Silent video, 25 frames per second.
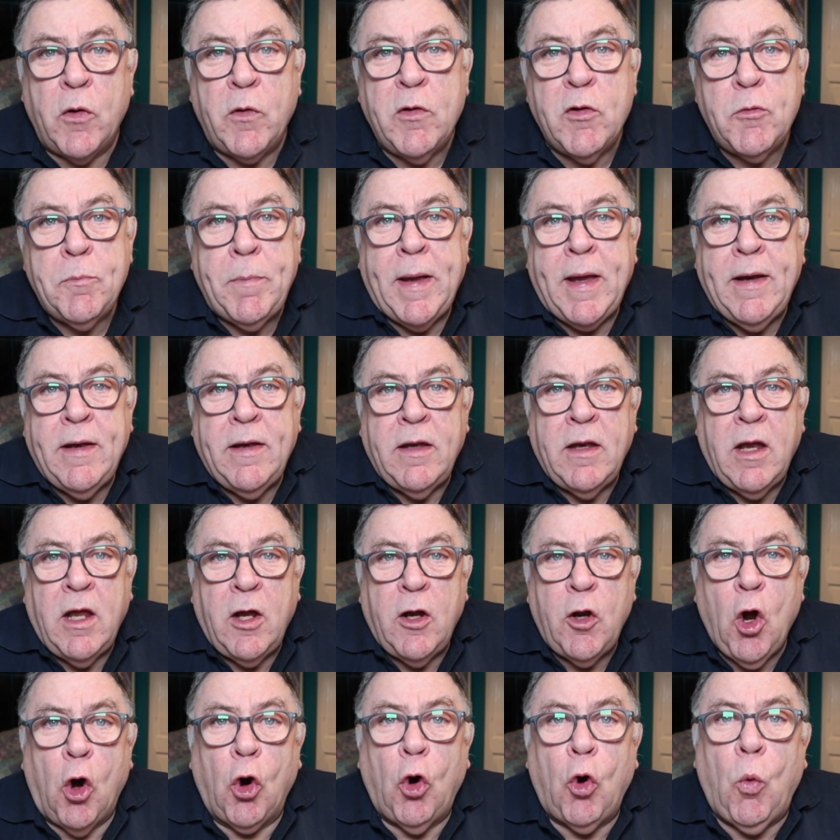so it's been
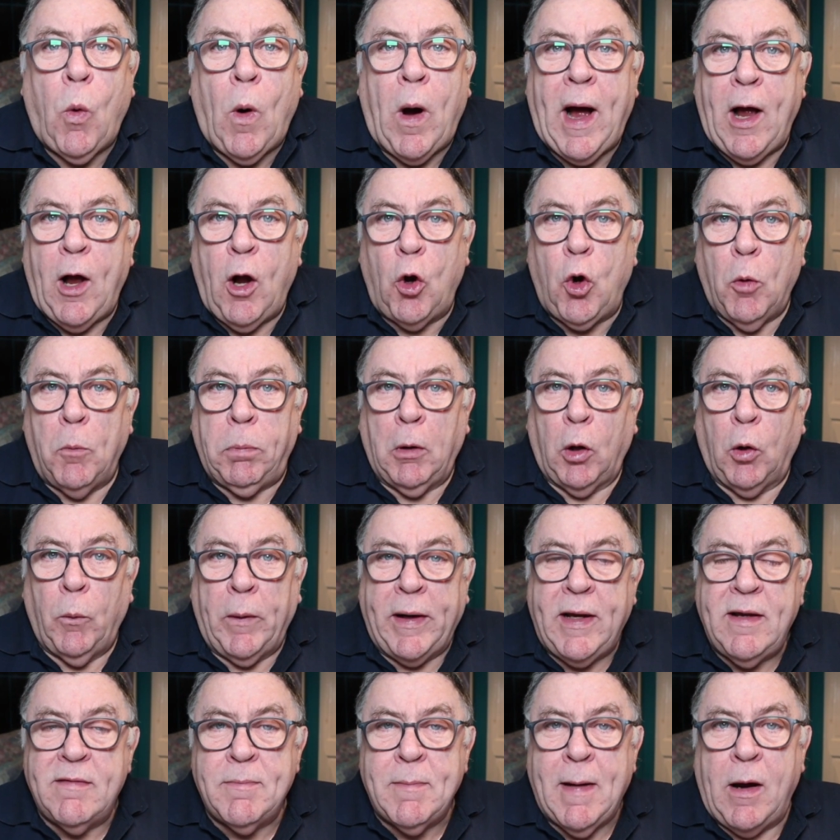not quite a couple of
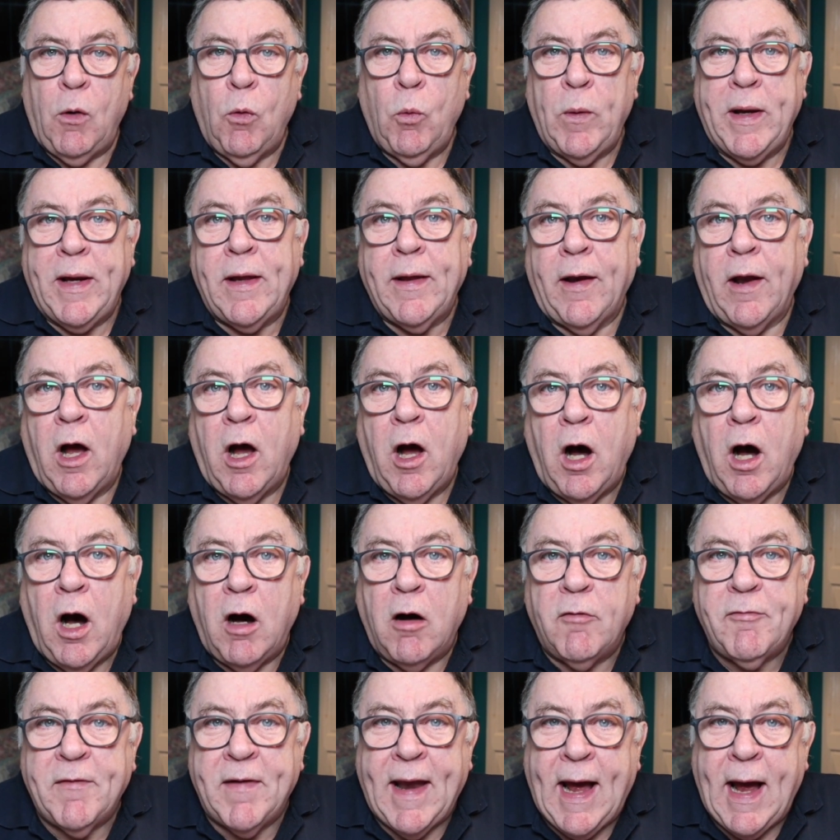weeks, about a week and a
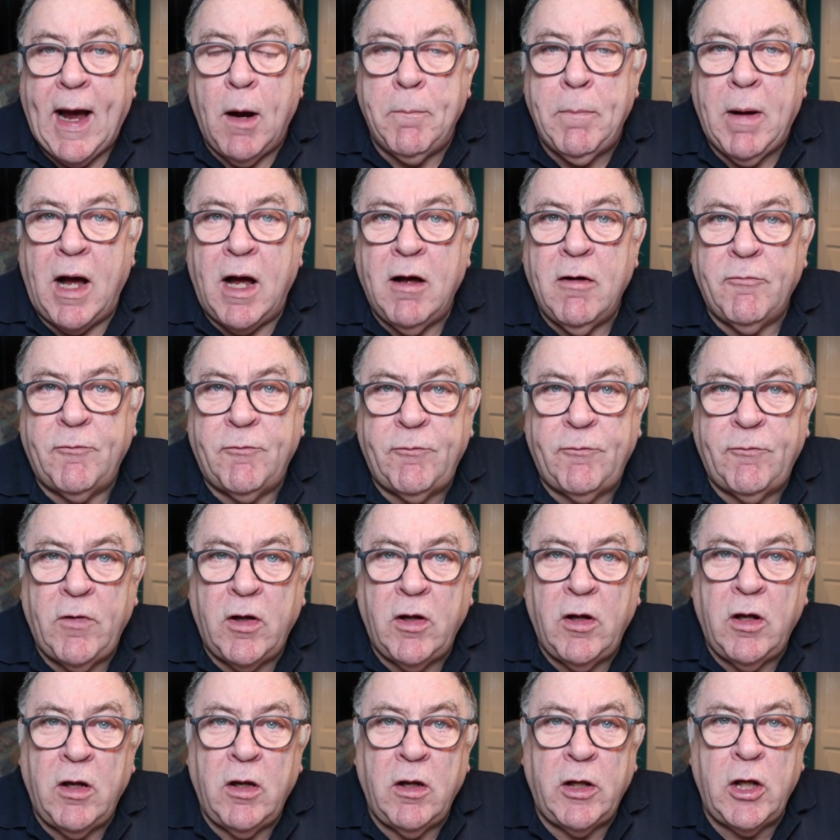half now, but
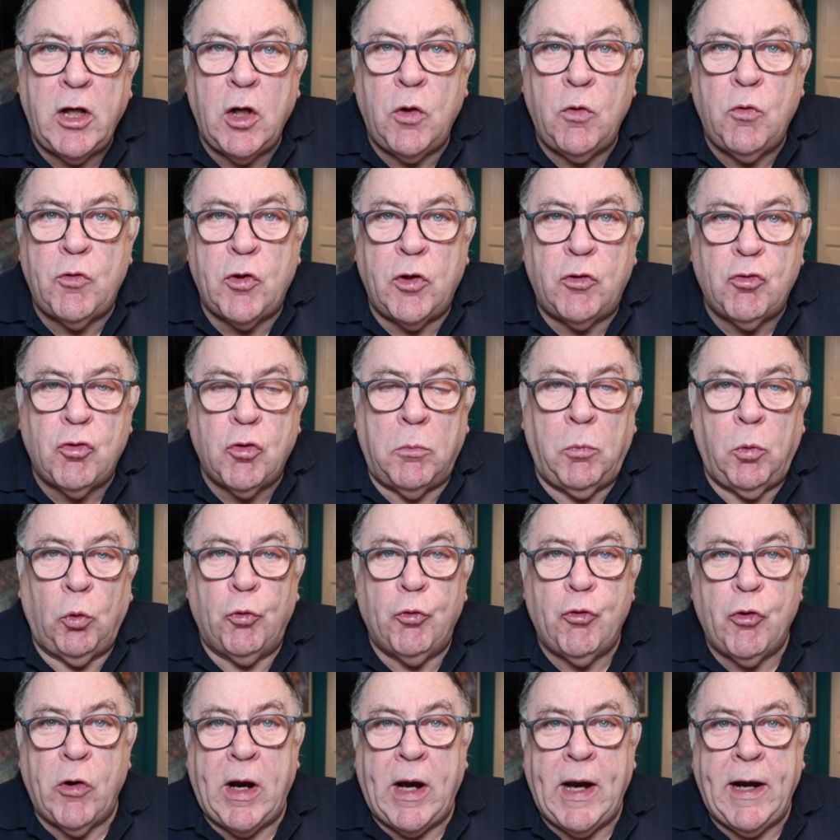I've used the
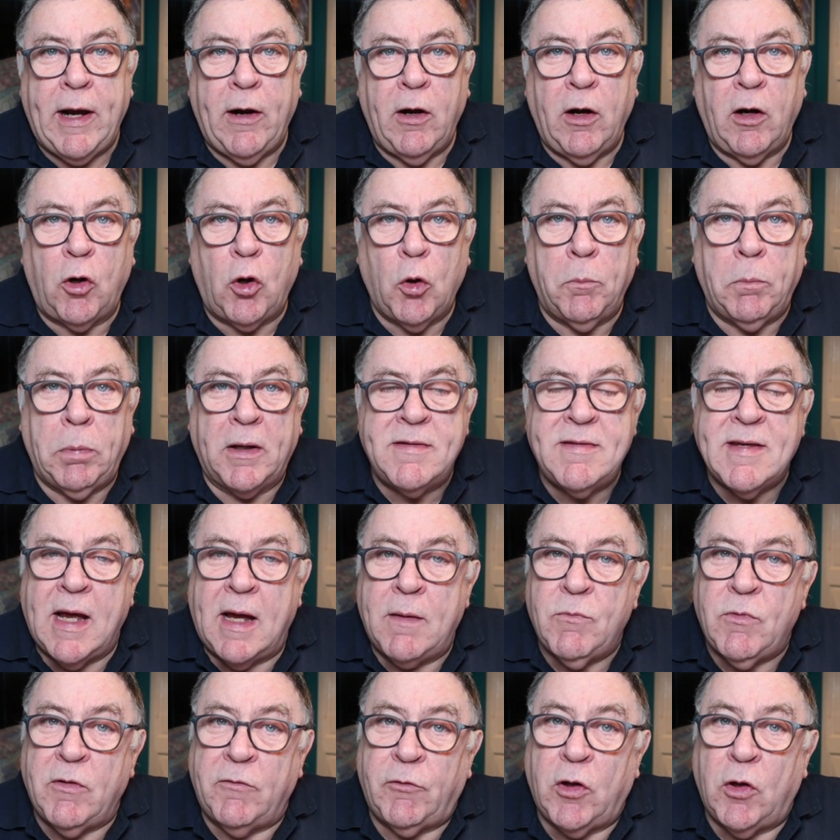tumble dryer a couple of
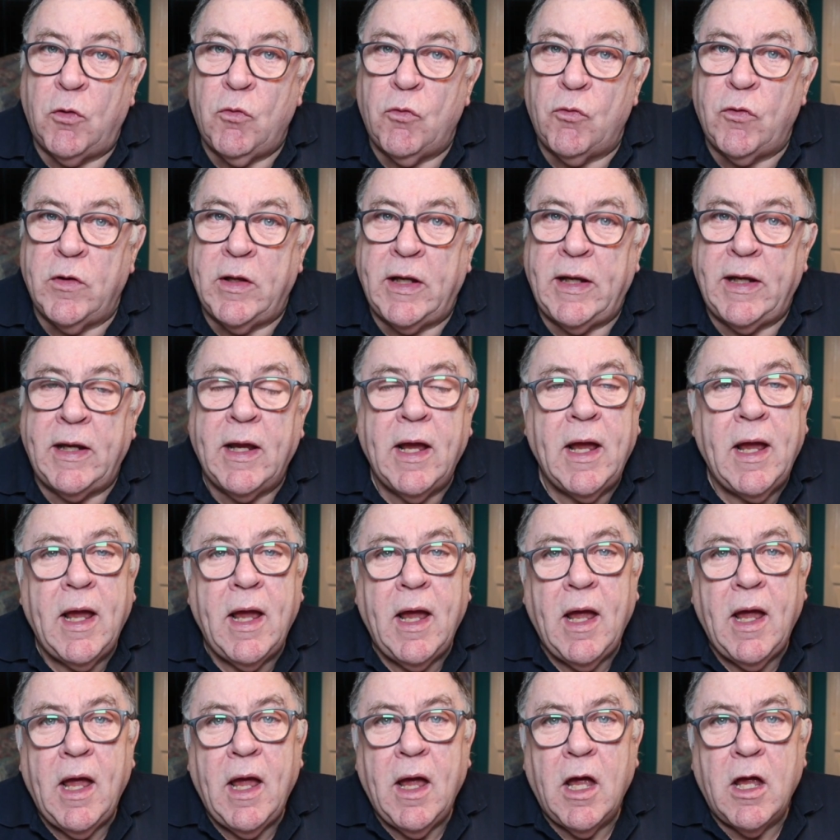times. I've used the
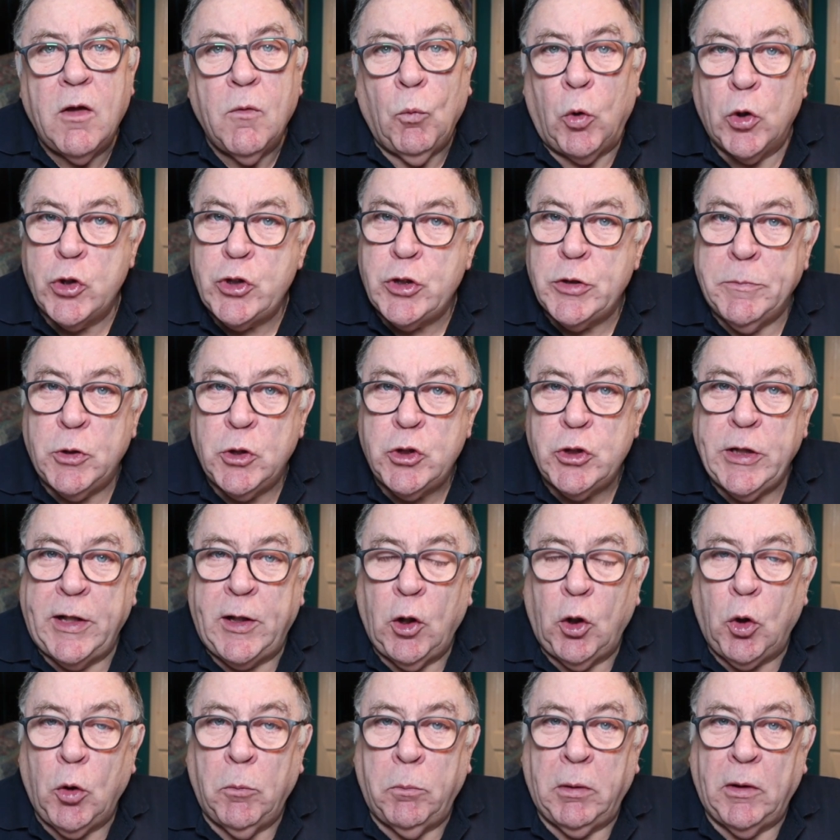washing
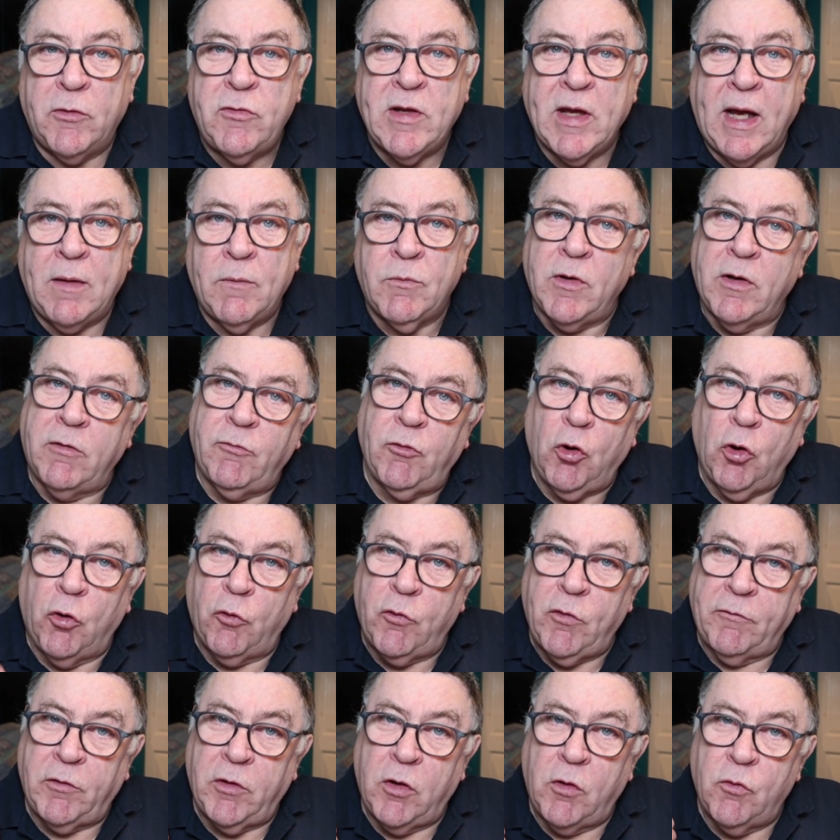machine a couple of times, and of
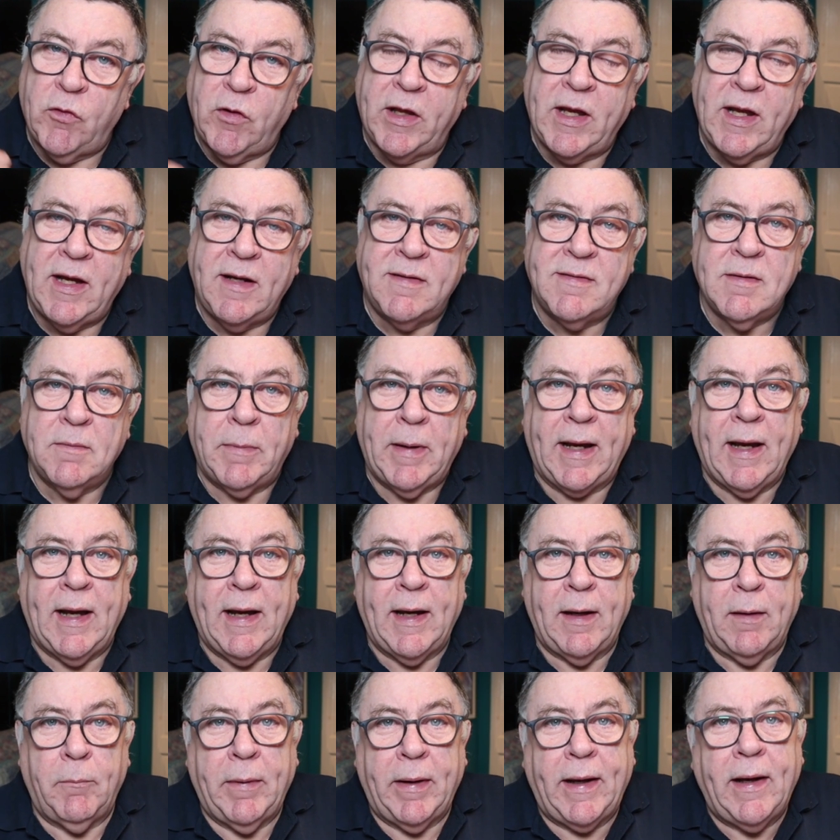course I've used the heater
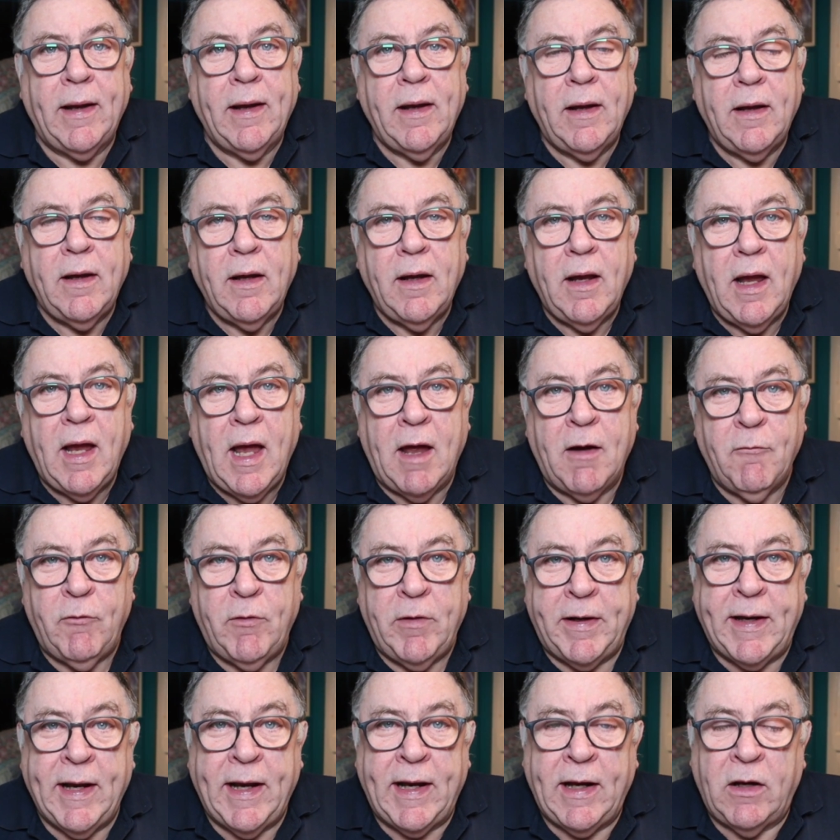behind me
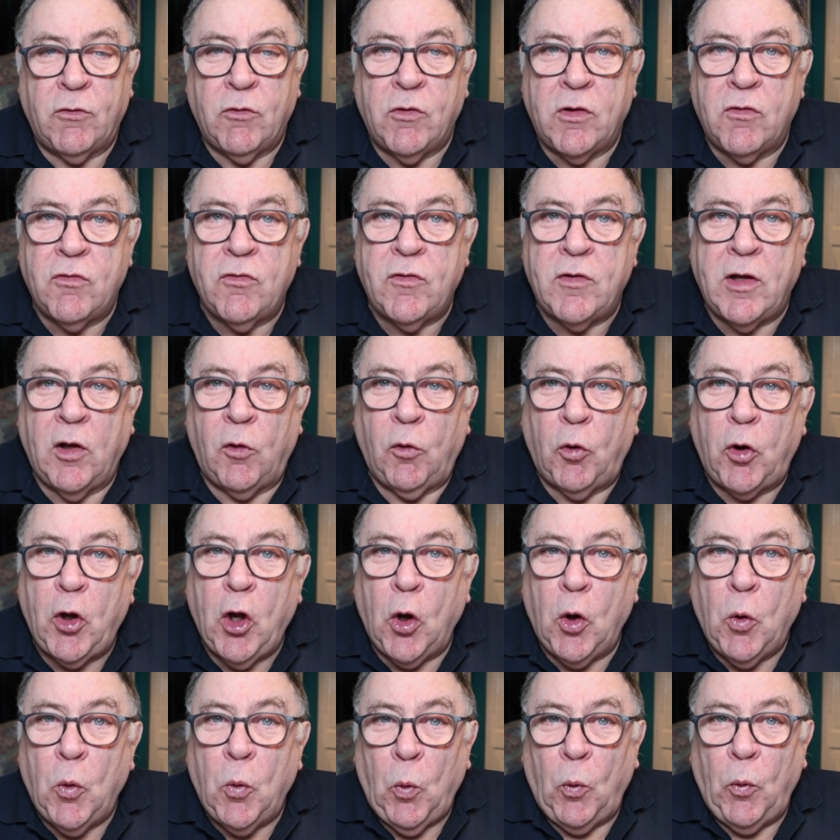every day because it's still
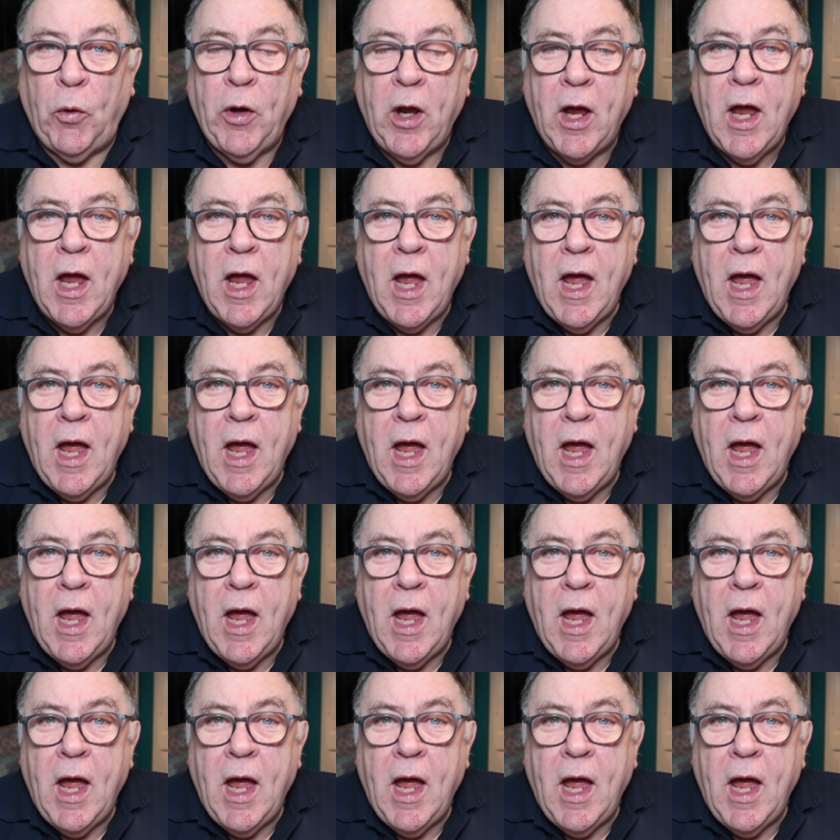cold.